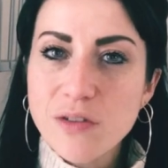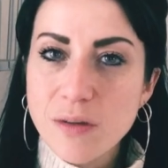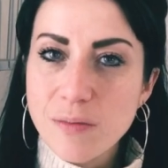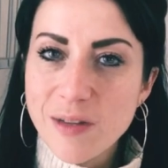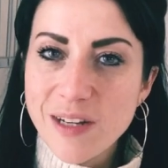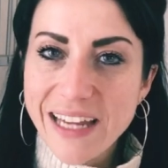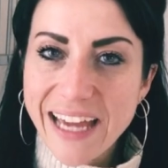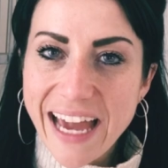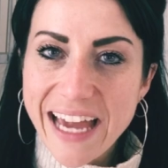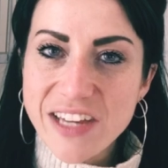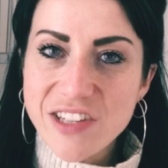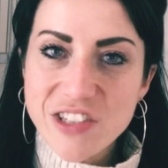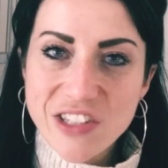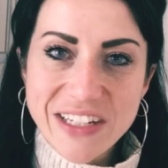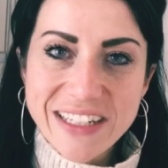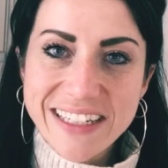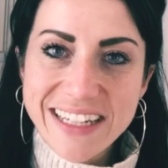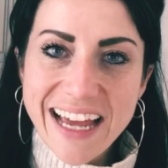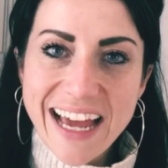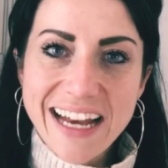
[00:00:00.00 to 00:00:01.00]

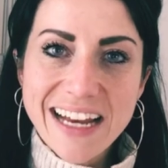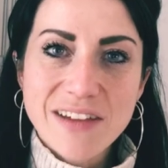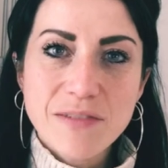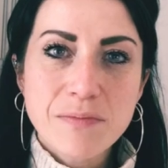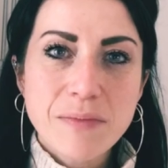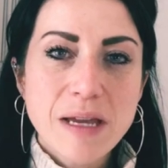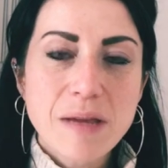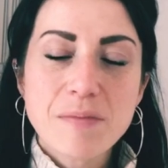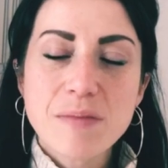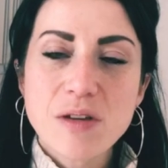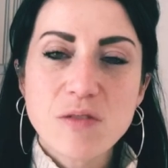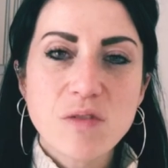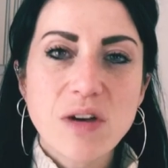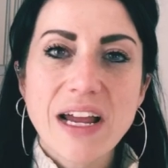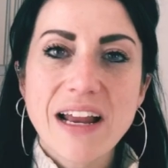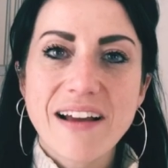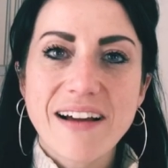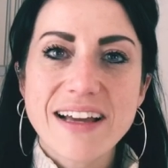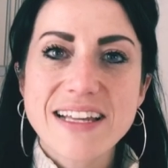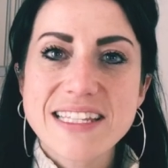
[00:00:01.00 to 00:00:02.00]
communication and have made me
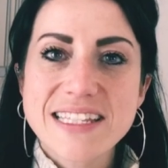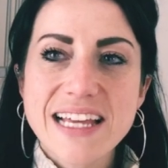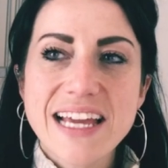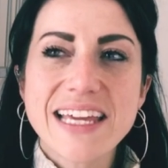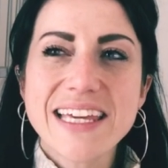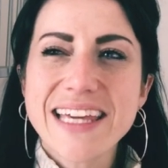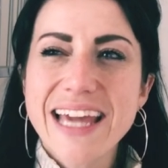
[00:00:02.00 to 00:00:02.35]
realize that,